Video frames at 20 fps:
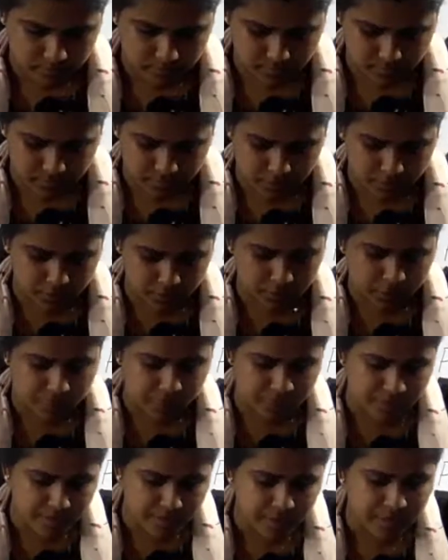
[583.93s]
Okay.
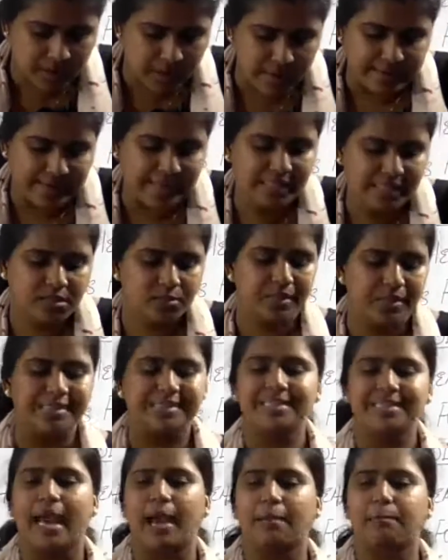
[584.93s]
Next we will see
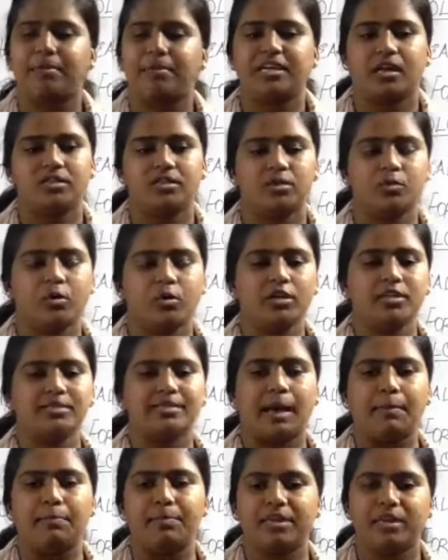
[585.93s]
apiculture. What is
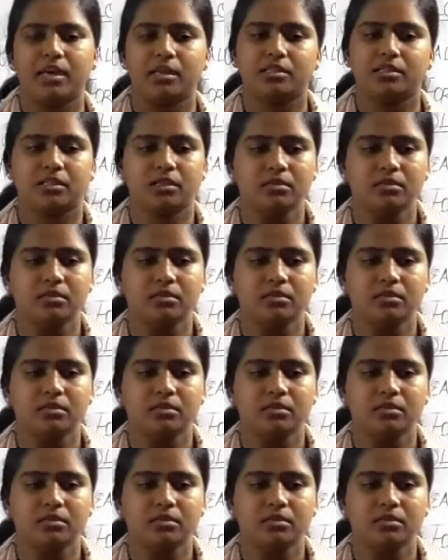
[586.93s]
apiculture?